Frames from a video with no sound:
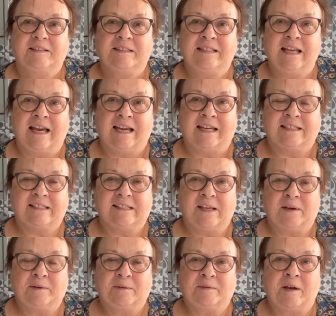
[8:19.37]
Yeah,
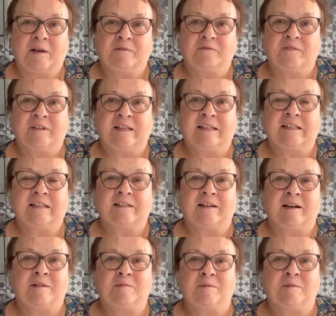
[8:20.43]
so hopefully
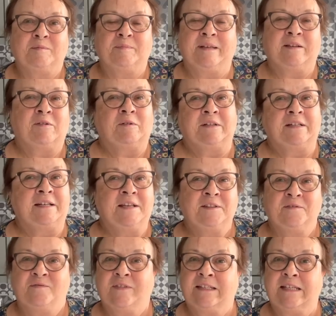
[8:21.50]
I will be on another
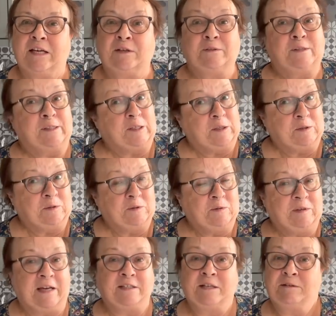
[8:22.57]
video
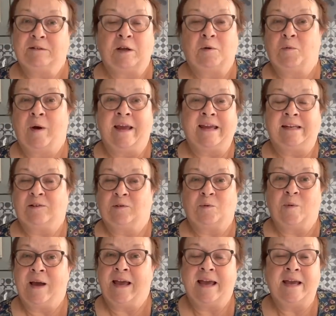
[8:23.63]
soon. I don't know when or
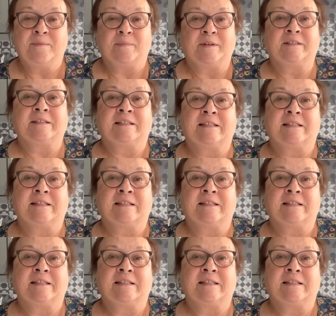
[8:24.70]
where, but...